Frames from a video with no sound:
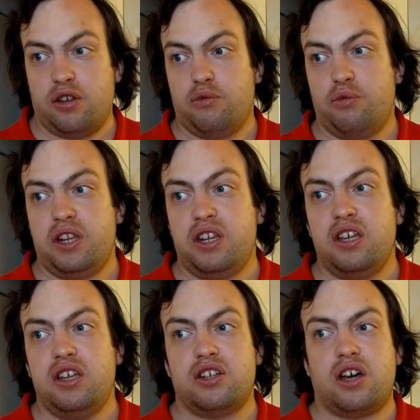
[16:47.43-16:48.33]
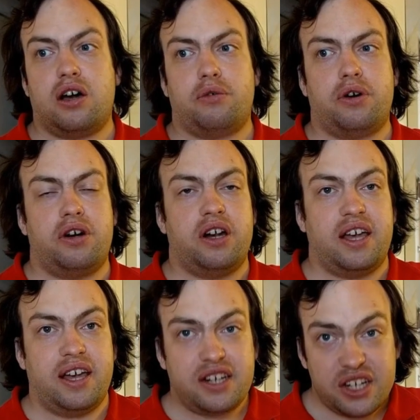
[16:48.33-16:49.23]
we need our
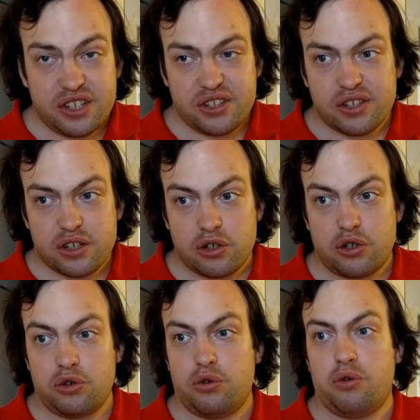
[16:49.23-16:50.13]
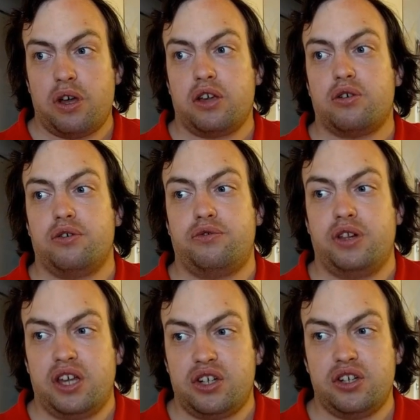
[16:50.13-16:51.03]
edges to encode
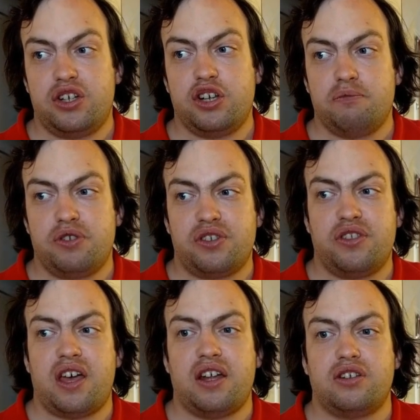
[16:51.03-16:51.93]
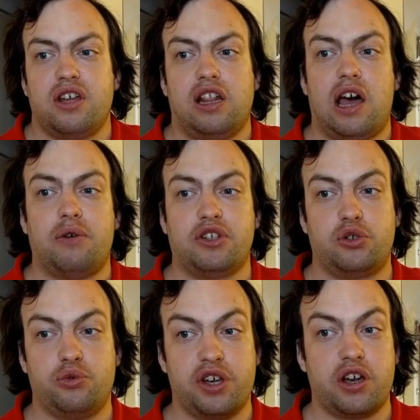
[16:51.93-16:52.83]
relationships that allow us
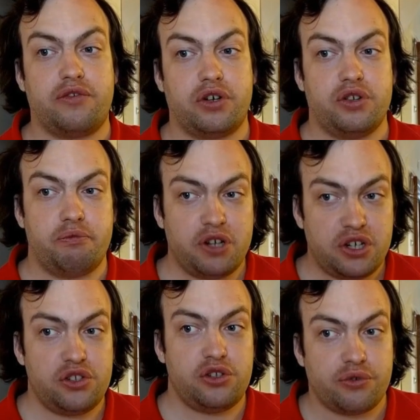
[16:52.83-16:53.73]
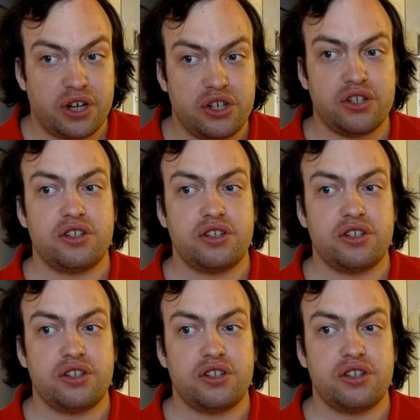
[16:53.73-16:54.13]
to recover the pitches, durations,